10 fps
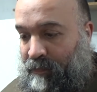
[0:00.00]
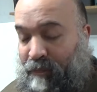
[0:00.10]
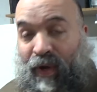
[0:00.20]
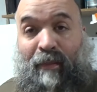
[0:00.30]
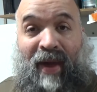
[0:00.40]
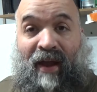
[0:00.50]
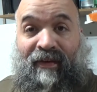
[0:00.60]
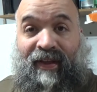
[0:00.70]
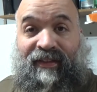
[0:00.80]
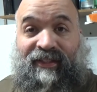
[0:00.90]
put a
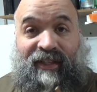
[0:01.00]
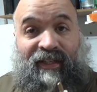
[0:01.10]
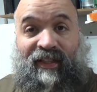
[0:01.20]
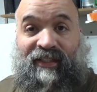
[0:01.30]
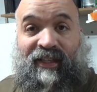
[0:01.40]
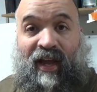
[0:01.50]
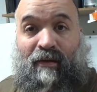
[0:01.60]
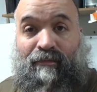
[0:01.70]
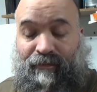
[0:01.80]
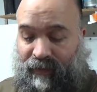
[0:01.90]
battery in this thing and test it
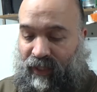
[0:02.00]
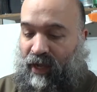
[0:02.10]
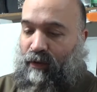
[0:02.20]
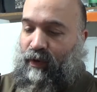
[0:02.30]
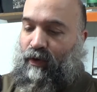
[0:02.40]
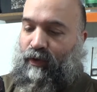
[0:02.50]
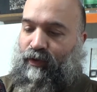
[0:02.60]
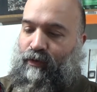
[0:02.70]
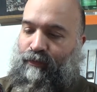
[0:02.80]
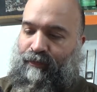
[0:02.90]
out. See how we're going
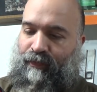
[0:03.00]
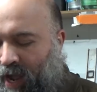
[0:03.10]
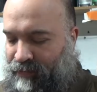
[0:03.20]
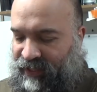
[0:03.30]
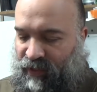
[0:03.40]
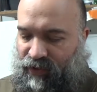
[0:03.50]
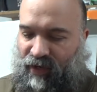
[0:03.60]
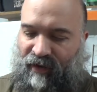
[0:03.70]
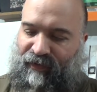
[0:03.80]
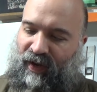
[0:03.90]
to do. I'm still
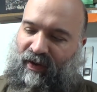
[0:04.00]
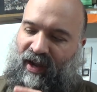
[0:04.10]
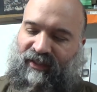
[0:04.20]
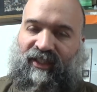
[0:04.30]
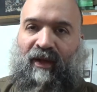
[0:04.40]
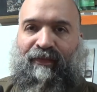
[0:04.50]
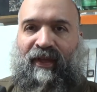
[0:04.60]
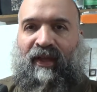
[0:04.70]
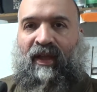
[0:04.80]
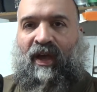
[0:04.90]
trying to figure out
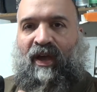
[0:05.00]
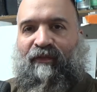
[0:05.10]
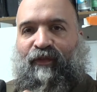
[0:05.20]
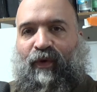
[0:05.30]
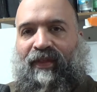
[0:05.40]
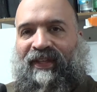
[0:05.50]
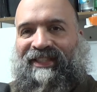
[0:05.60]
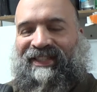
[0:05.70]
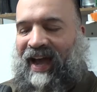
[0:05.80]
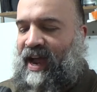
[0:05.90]
something for
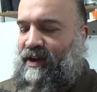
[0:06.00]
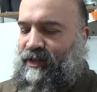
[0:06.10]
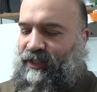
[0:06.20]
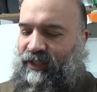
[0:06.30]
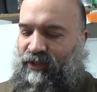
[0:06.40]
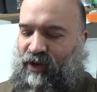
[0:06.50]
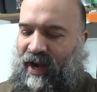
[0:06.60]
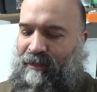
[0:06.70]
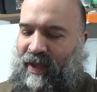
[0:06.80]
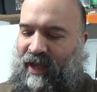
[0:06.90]
these tires,
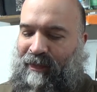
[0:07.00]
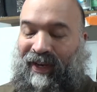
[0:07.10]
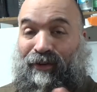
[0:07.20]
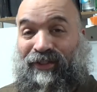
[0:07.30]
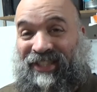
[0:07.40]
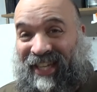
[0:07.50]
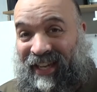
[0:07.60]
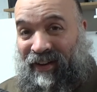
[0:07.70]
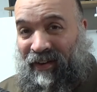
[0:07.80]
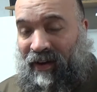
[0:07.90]
trying to make them a little
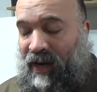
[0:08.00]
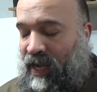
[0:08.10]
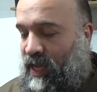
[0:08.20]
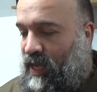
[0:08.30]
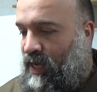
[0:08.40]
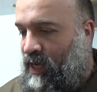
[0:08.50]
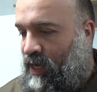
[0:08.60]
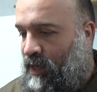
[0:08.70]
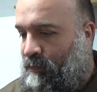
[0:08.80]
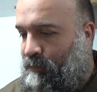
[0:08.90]
stickier.
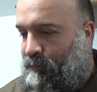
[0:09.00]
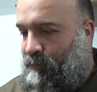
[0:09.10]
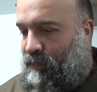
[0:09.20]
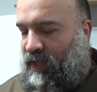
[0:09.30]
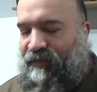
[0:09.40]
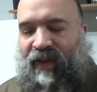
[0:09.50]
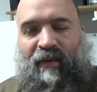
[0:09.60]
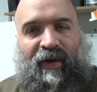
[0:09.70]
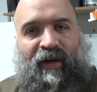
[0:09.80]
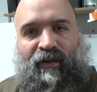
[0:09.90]
If
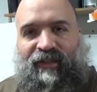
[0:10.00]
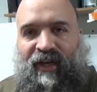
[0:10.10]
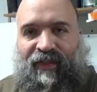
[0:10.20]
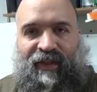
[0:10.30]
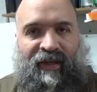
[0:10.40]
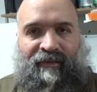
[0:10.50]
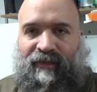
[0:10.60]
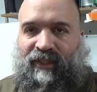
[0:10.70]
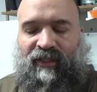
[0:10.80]
anybody knows anything,